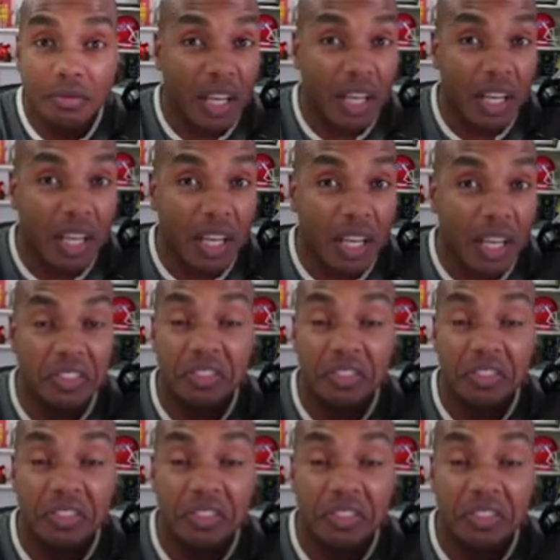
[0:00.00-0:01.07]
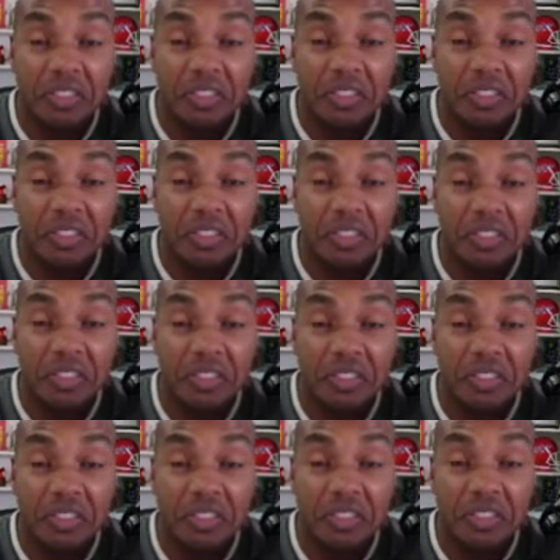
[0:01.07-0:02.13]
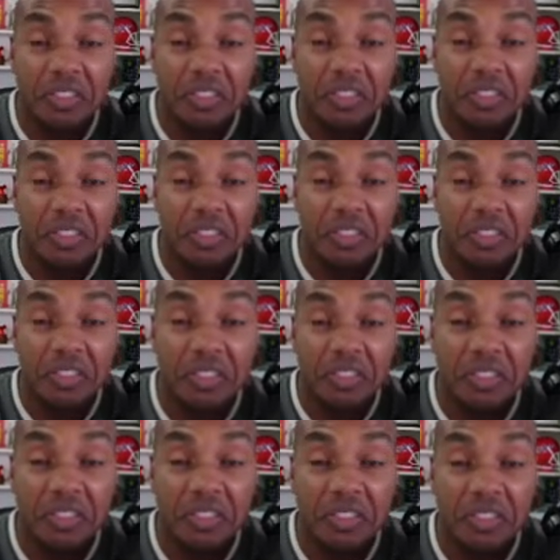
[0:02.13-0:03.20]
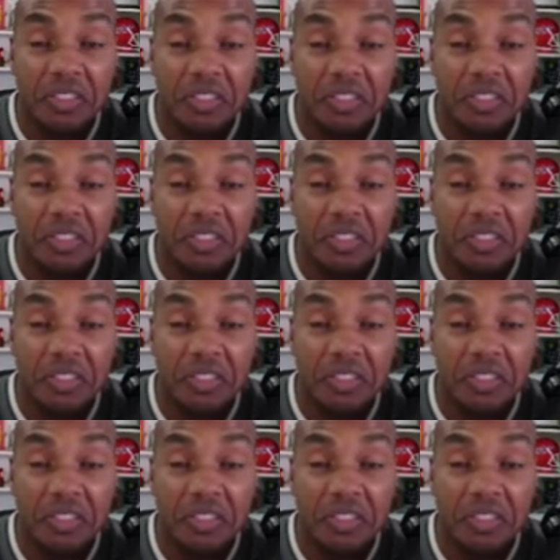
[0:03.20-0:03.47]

The person shown says nothing.